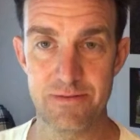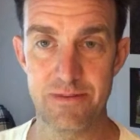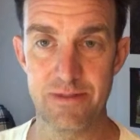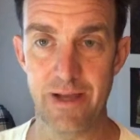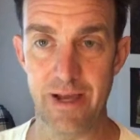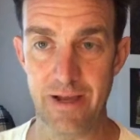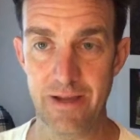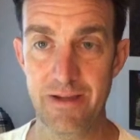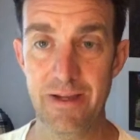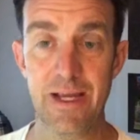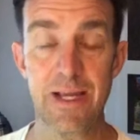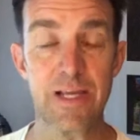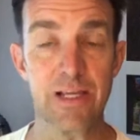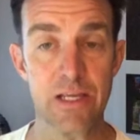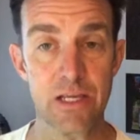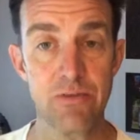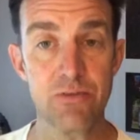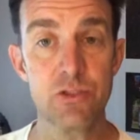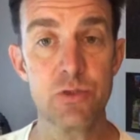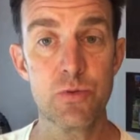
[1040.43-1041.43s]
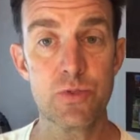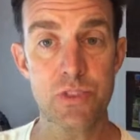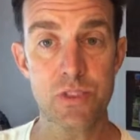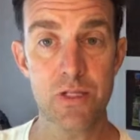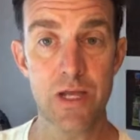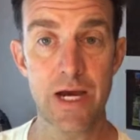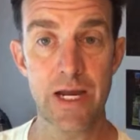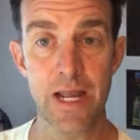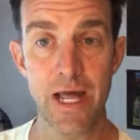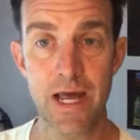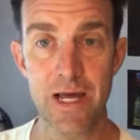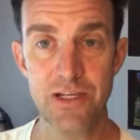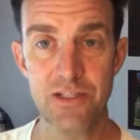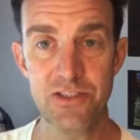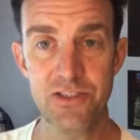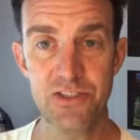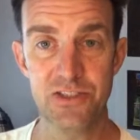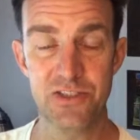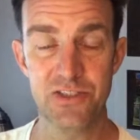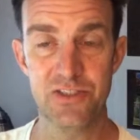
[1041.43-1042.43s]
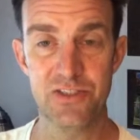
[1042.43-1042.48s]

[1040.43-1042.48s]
Okay? It gives you a slight edge,